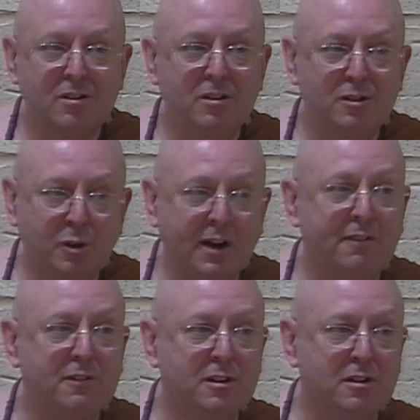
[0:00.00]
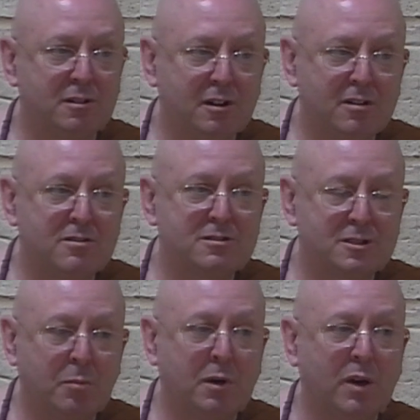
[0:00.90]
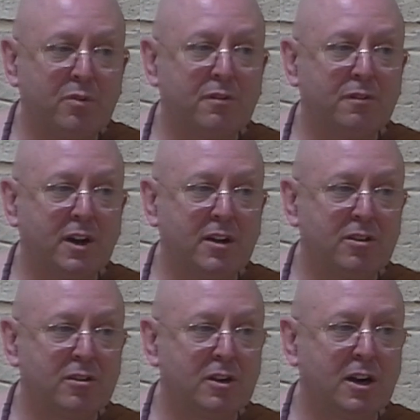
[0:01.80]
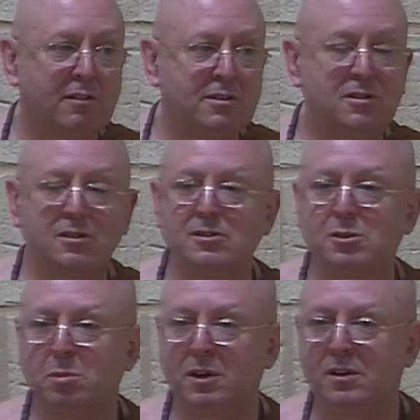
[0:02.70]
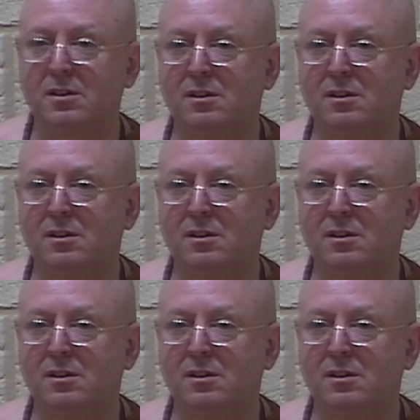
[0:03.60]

you have to somehow have the faith, the courage to disappear.